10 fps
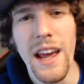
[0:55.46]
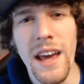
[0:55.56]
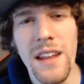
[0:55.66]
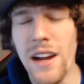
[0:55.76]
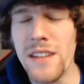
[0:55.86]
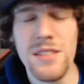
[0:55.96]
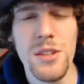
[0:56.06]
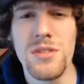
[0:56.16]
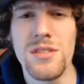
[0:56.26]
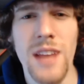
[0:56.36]
and likes to
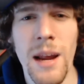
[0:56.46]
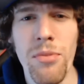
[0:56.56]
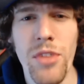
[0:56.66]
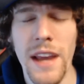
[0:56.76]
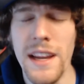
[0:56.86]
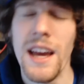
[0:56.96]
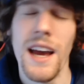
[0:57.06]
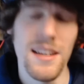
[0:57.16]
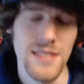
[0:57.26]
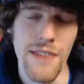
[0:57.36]
use the same thing
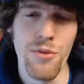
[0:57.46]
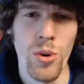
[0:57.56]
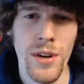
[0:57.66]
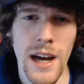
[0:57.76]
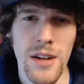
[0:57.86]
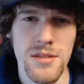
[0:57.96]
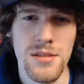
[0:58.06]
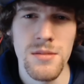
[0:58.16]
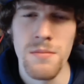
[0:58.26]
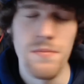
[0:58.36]
as everyone
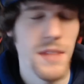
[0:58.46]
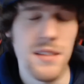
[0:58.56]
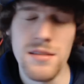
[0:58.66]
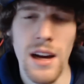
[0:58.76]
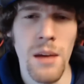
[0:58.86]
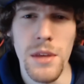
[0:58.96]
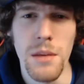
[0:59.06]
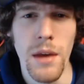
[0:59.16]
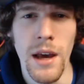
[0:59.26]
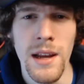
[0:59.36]
else. That's not
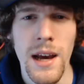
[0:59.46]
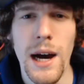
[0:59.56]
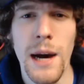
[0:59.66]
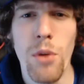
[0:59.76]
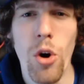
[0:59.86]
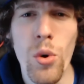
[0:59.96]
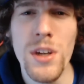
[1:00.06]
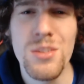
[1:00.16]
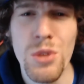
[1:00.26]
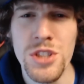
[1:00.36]
me, man. I'm
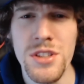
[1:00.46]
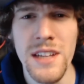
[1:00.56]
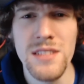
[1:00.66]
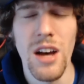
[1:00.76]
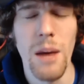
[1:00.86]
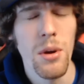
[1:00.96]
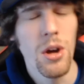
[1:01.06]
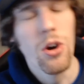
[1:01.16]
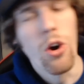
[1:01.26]
always switching things up,